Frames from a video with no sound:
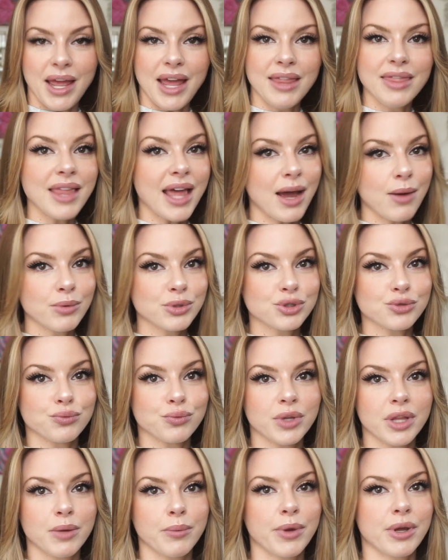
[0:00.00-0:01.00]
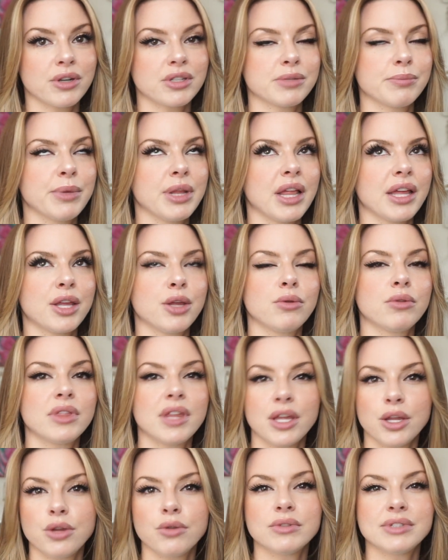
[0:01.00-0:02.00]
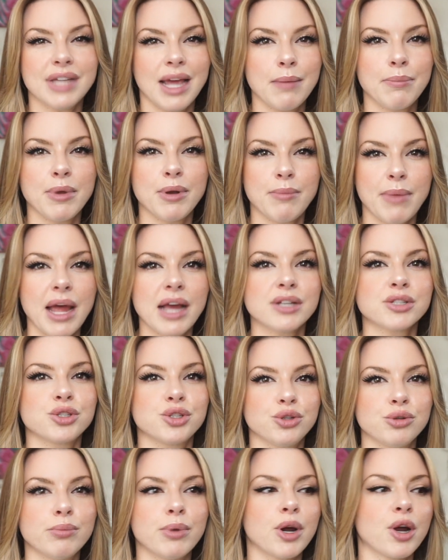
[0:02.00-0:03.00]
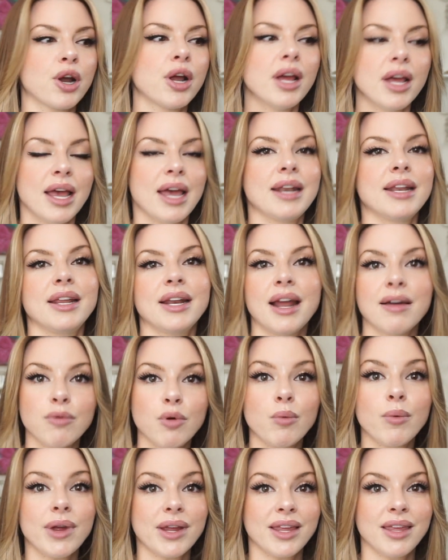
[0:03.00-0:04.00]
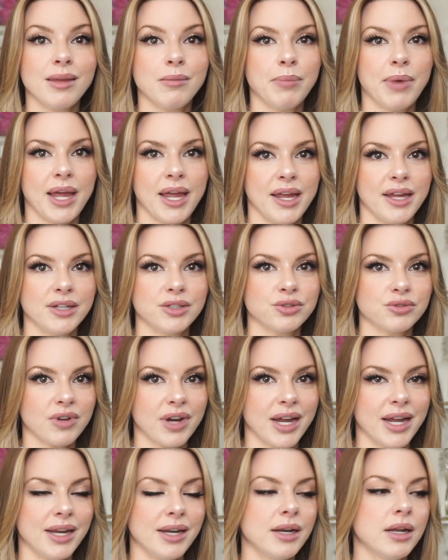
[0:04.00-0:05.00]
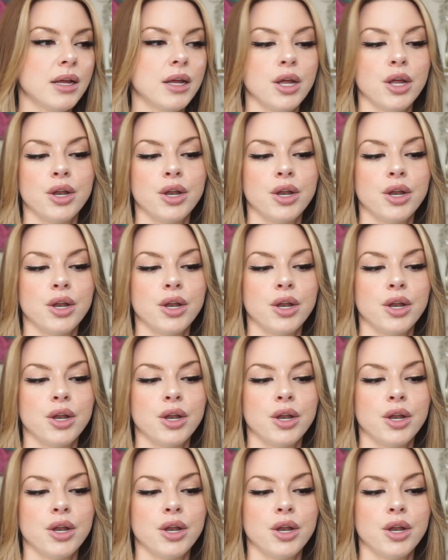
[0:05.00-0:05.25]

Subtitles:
And that was really weird to me. Like, you'd think you'd type in Max Huber and he'd have a wiki page, right?